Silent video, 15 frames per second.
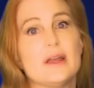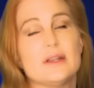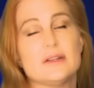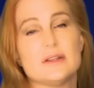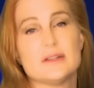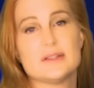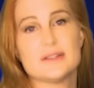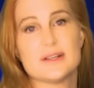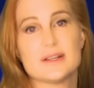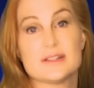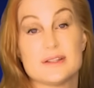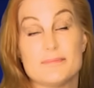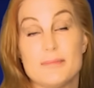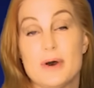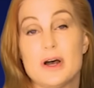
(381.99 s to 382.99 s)
into the
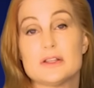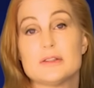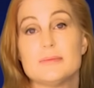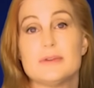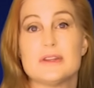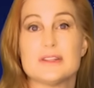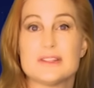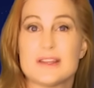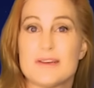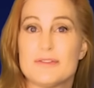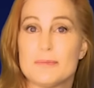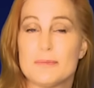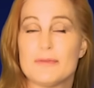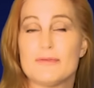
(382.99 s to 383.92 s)
6th and possibly the 7th